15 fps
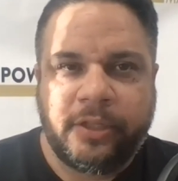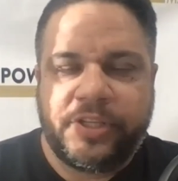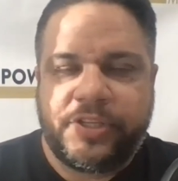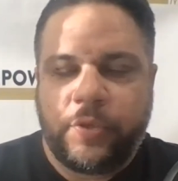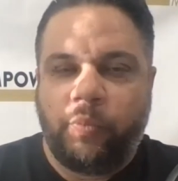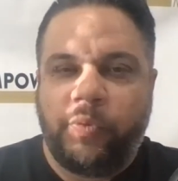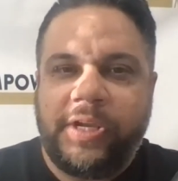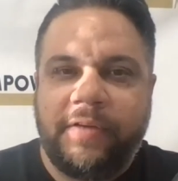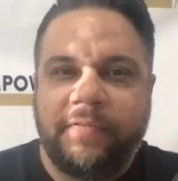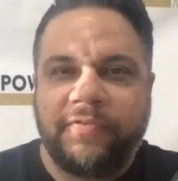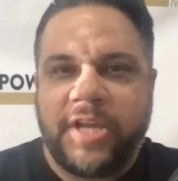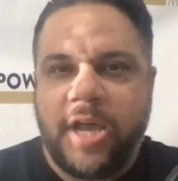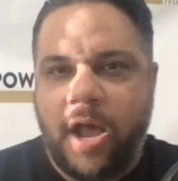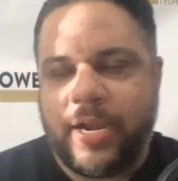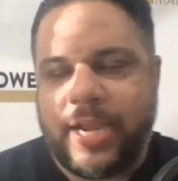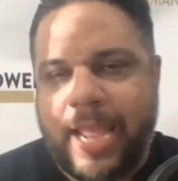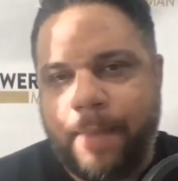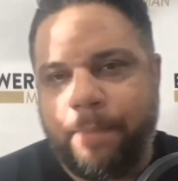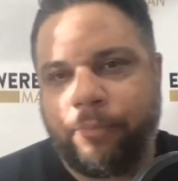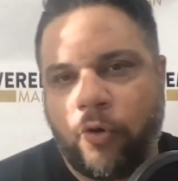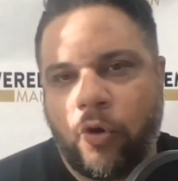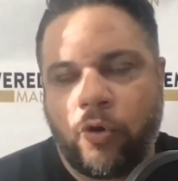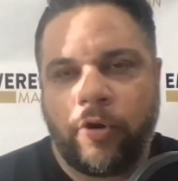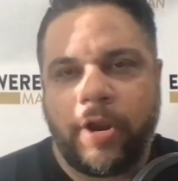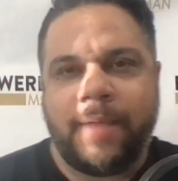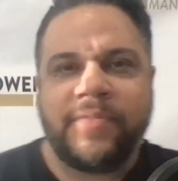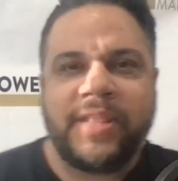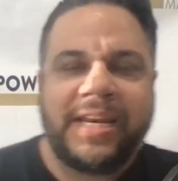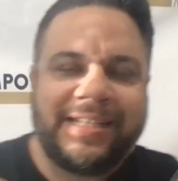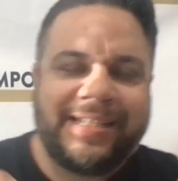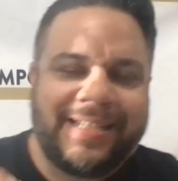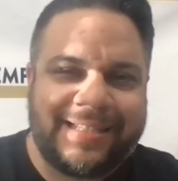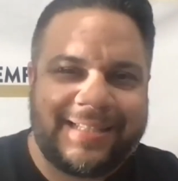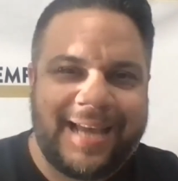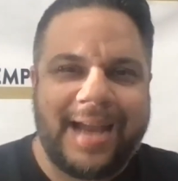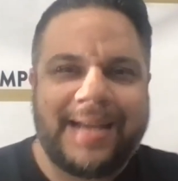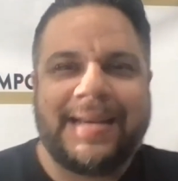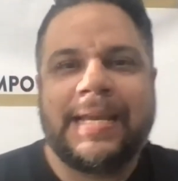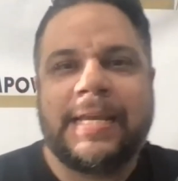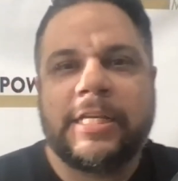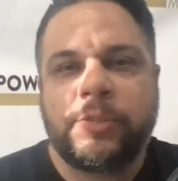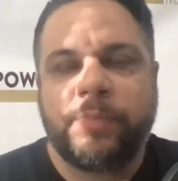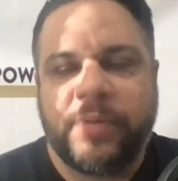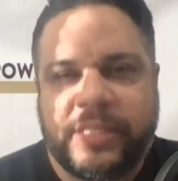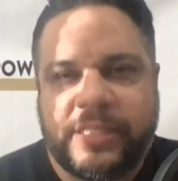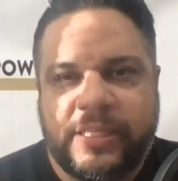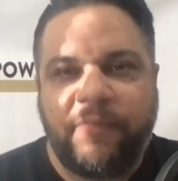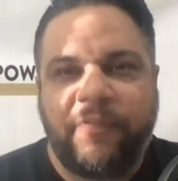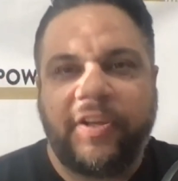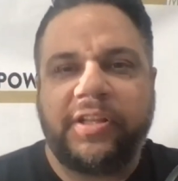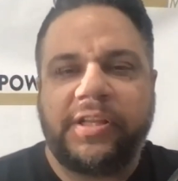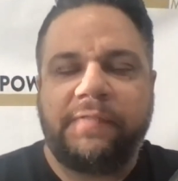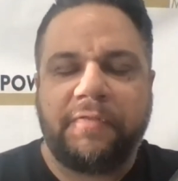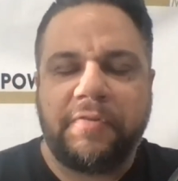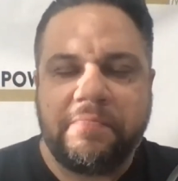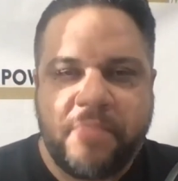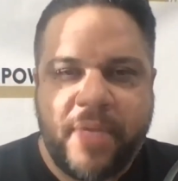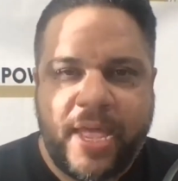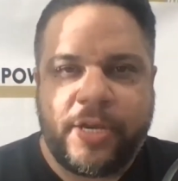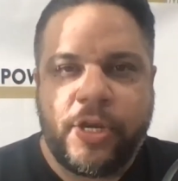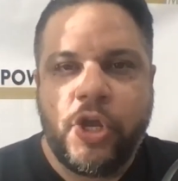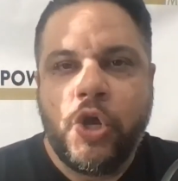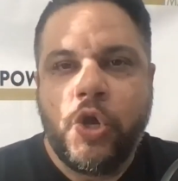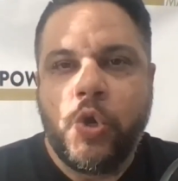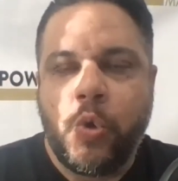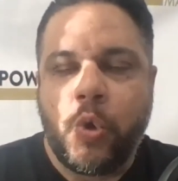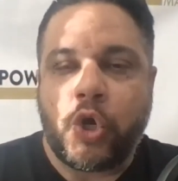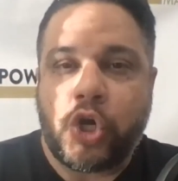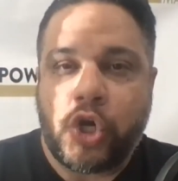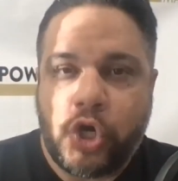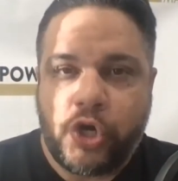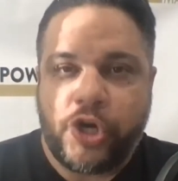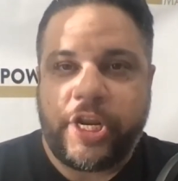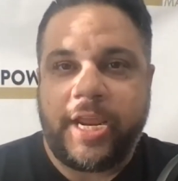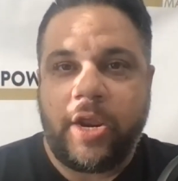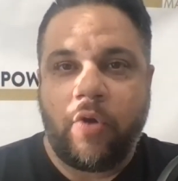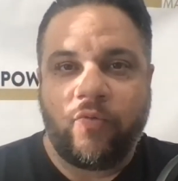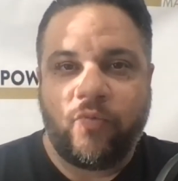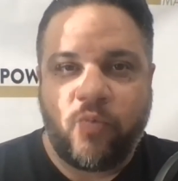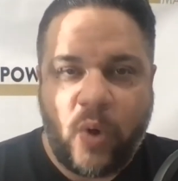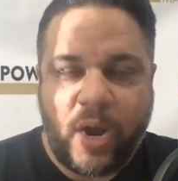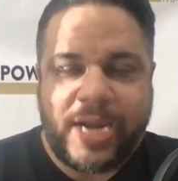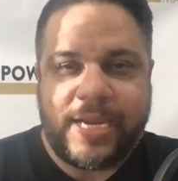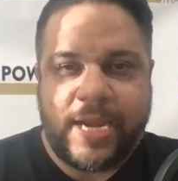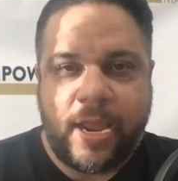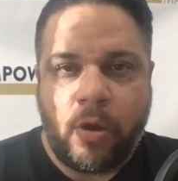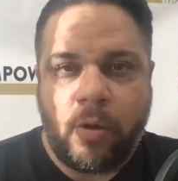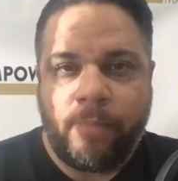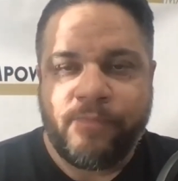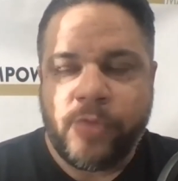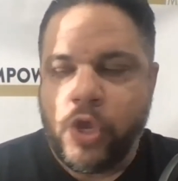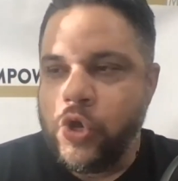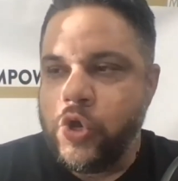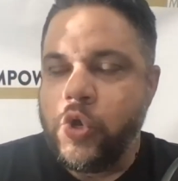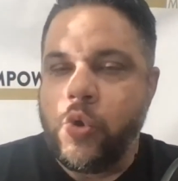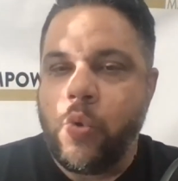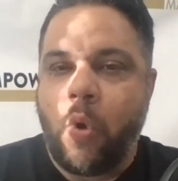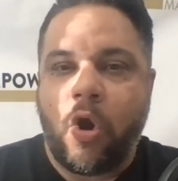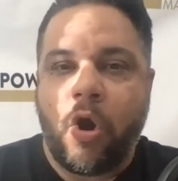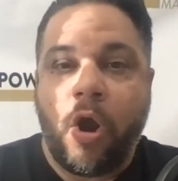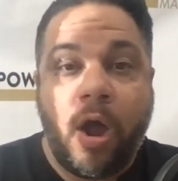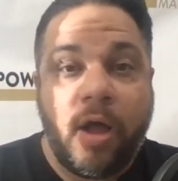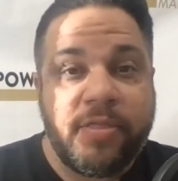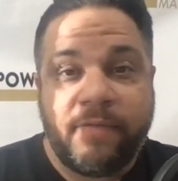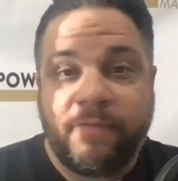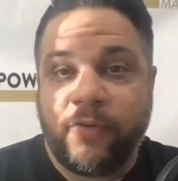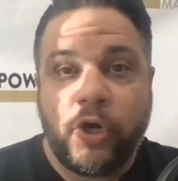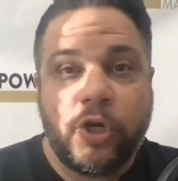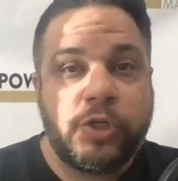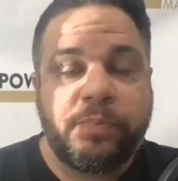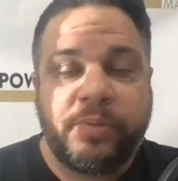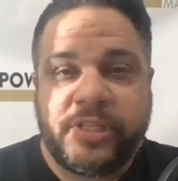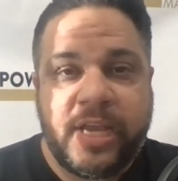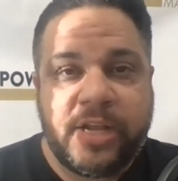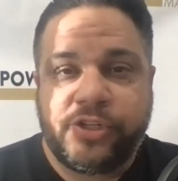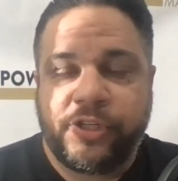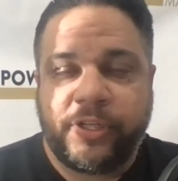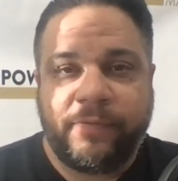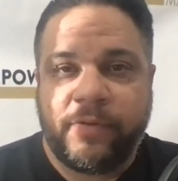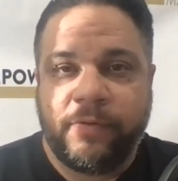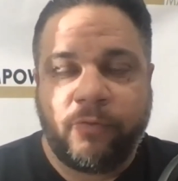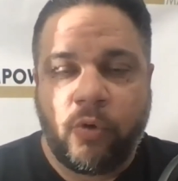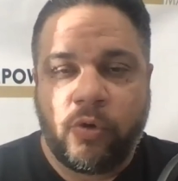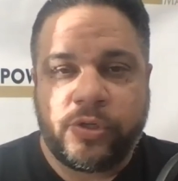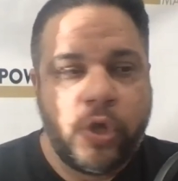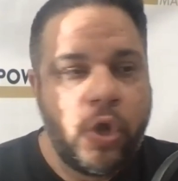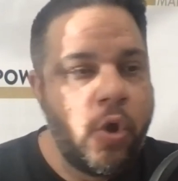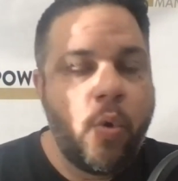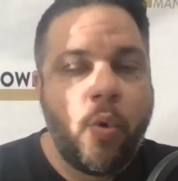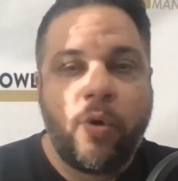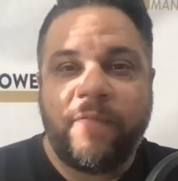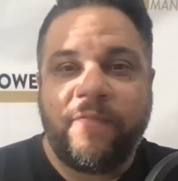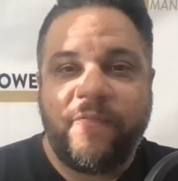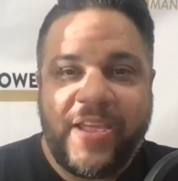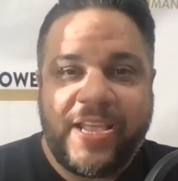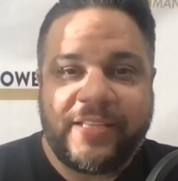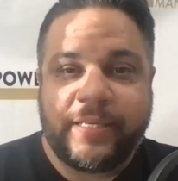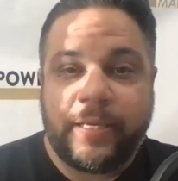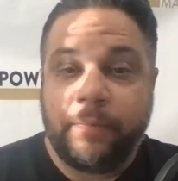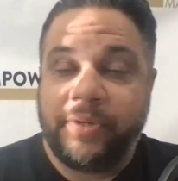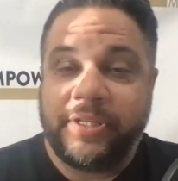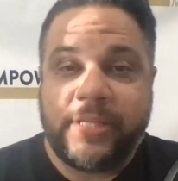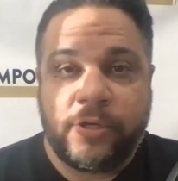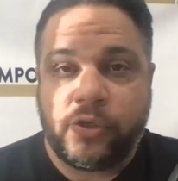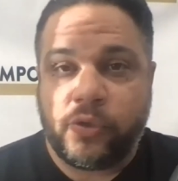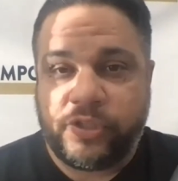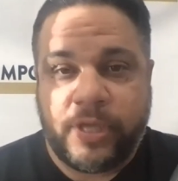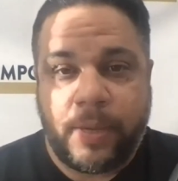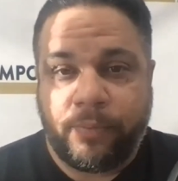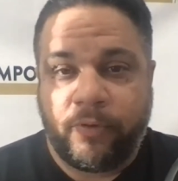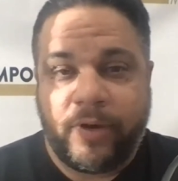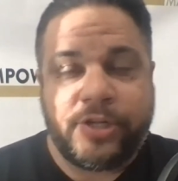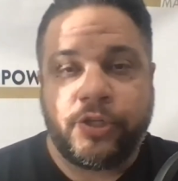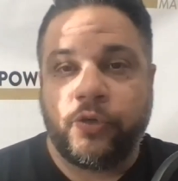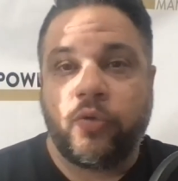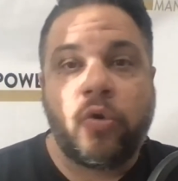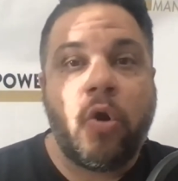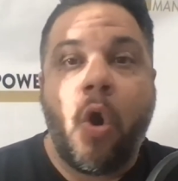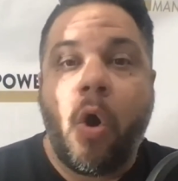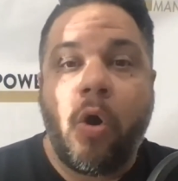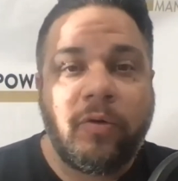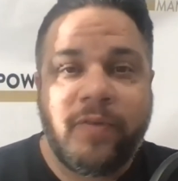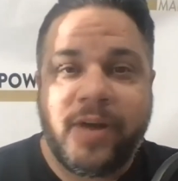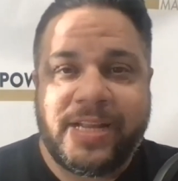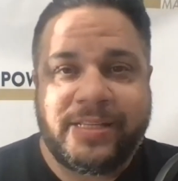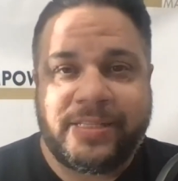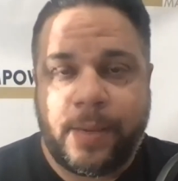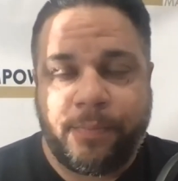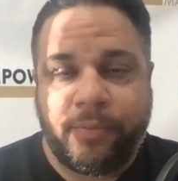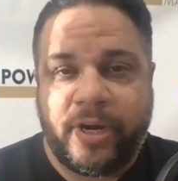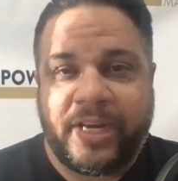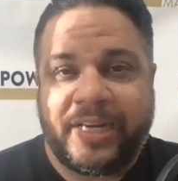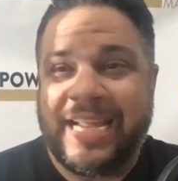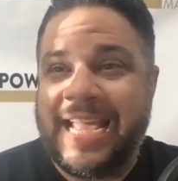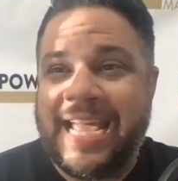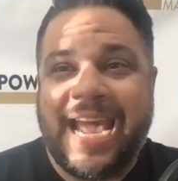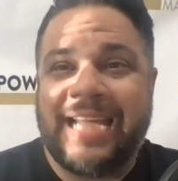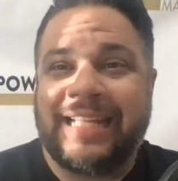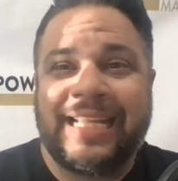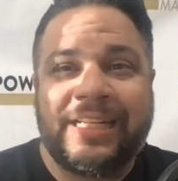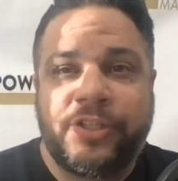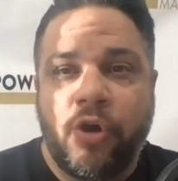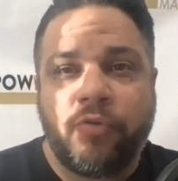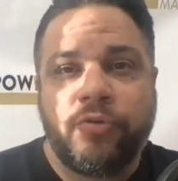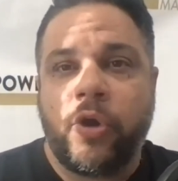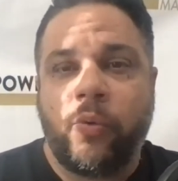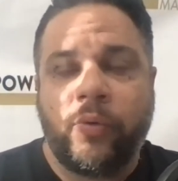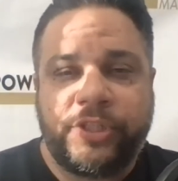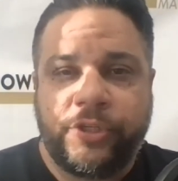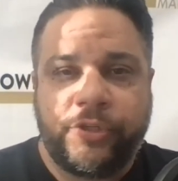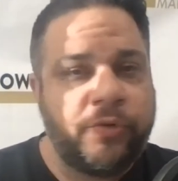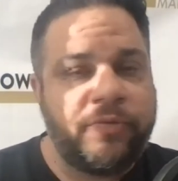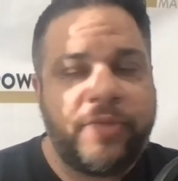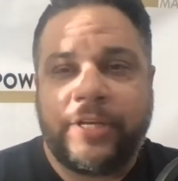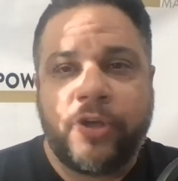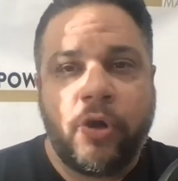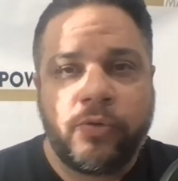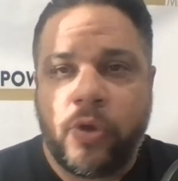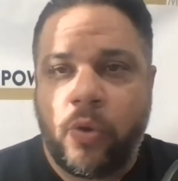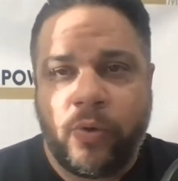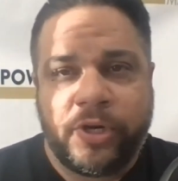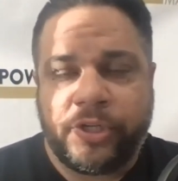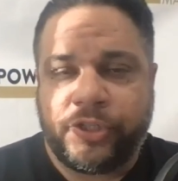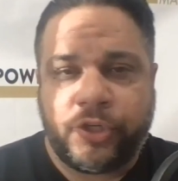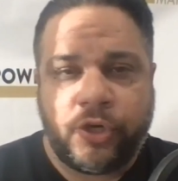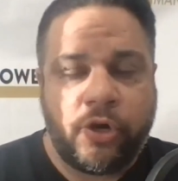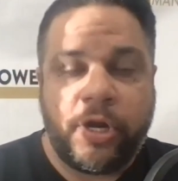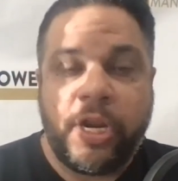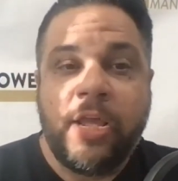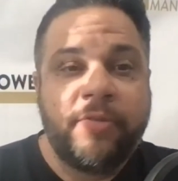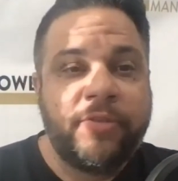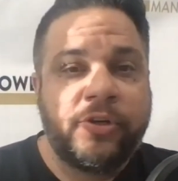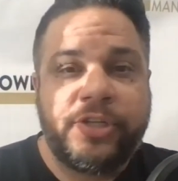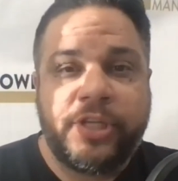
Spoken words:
Now listen, we've got a program that is designed specifically for men who are hurting right now, who are on the verge potentially of divorce, who are facing potential separation or already separated, and they don't know what to do. They don't know where to turn.